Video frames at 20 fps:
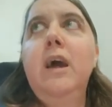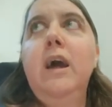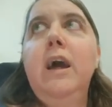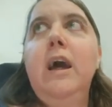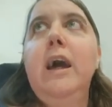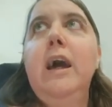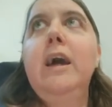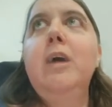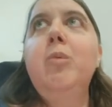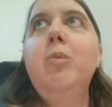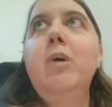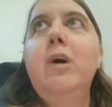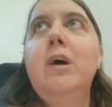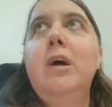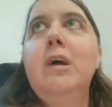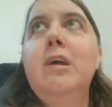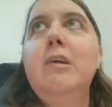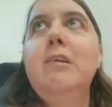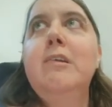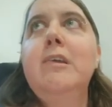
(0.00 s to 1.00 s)
I
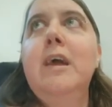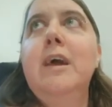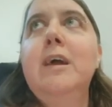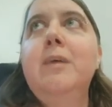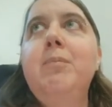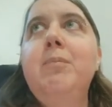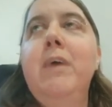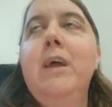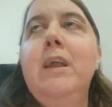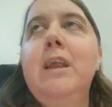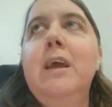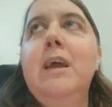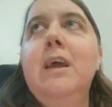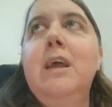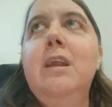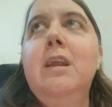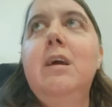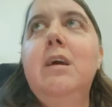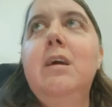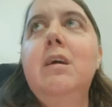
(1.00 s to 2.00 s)
was
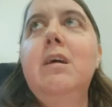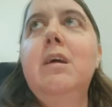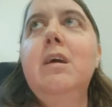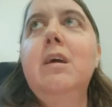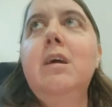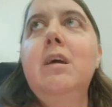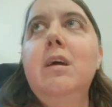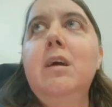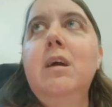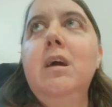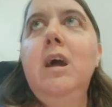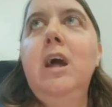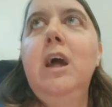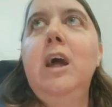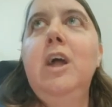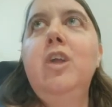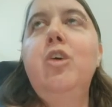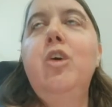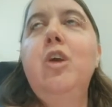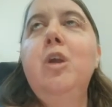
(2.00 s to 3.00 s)
admitted
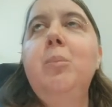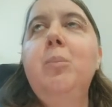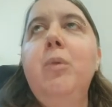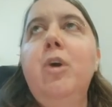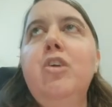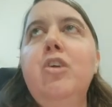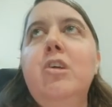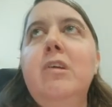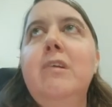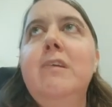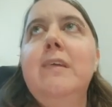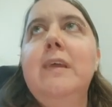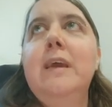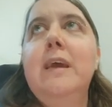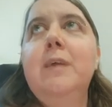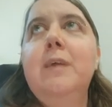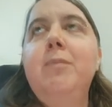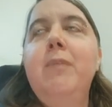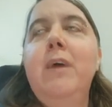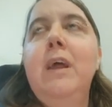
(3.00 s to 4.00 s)
under an emergency
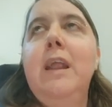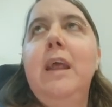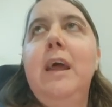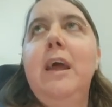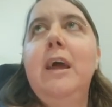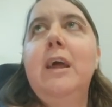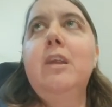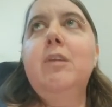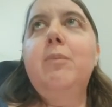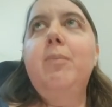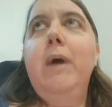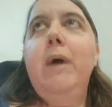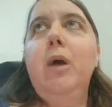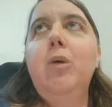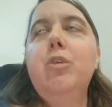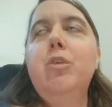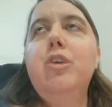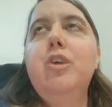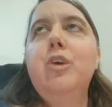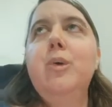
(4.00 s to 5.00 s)
admit at about
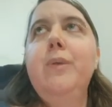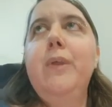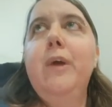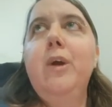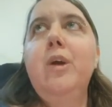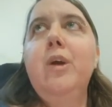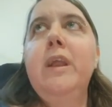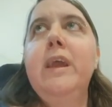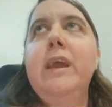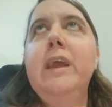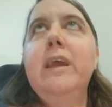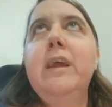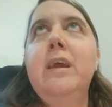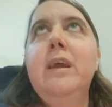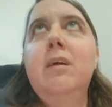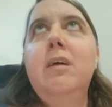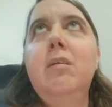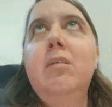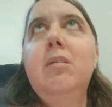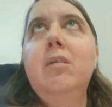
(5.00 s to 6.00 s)

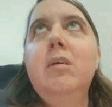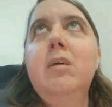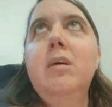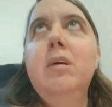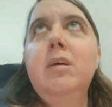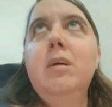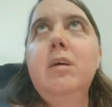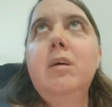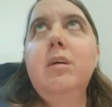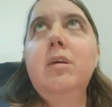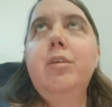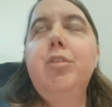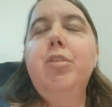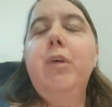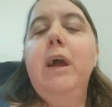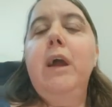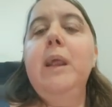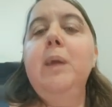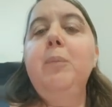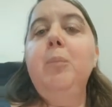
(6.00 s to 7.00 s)
2:30
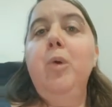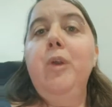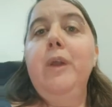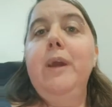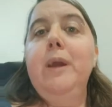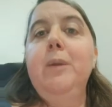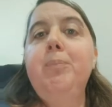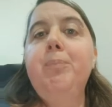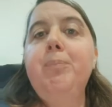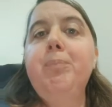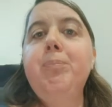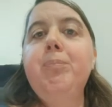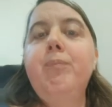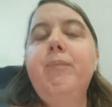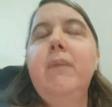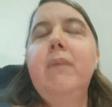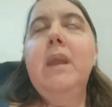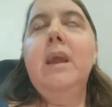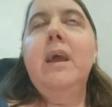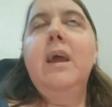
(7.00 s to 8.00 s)
Friday morning.
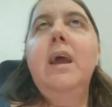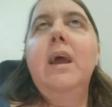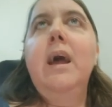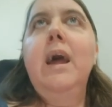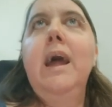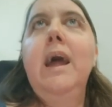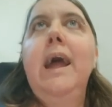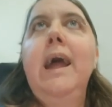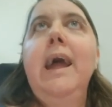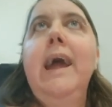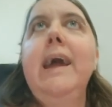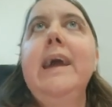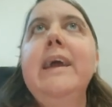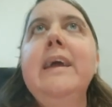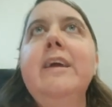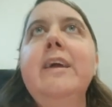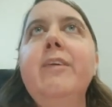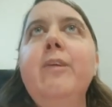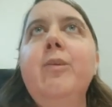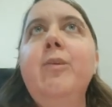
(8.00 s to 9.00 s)

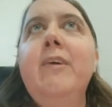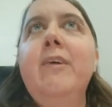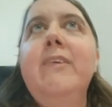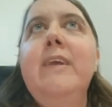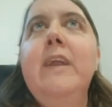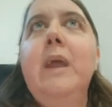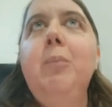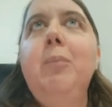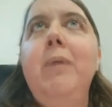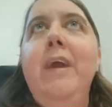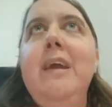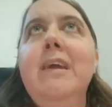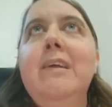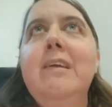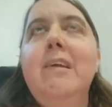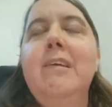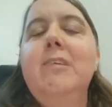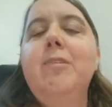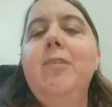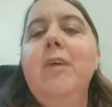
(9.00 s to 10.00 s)
And the reason I'm making
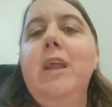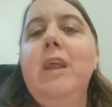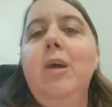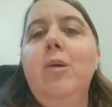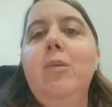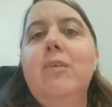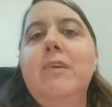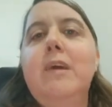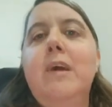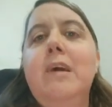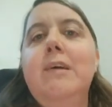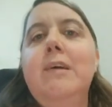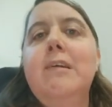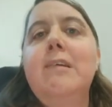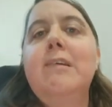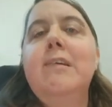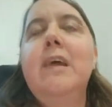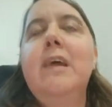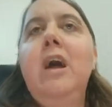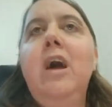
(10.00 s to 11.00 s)
this video is
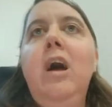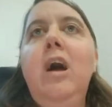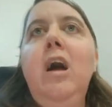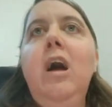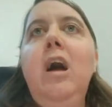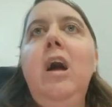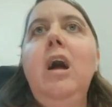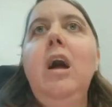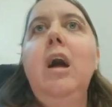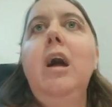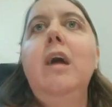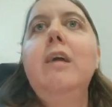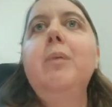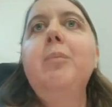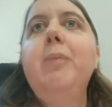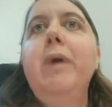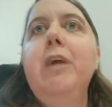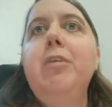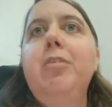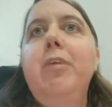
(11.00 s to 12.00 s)
because all of
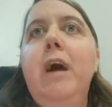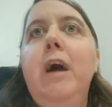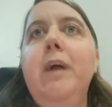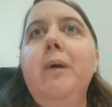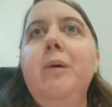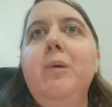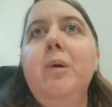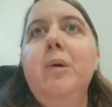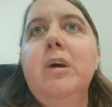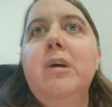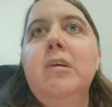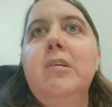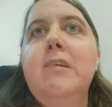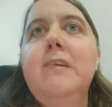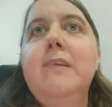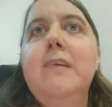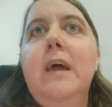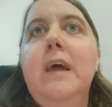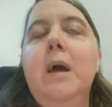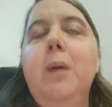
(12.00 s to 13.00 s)
my
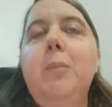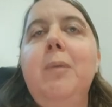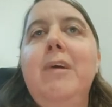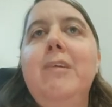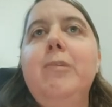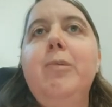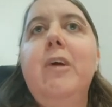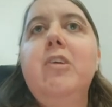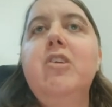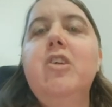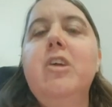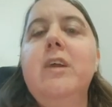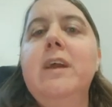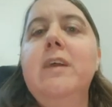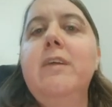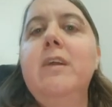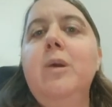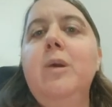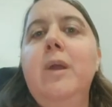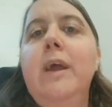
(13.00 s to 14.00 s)
followers, especially
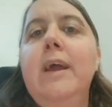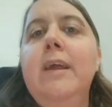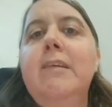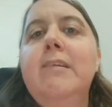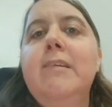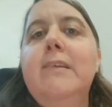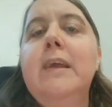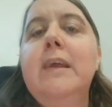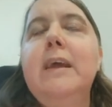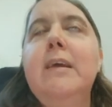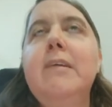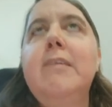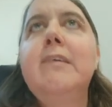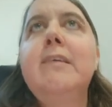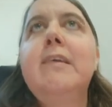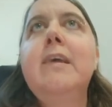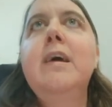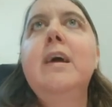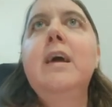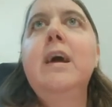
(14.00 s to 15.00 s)
in the United States,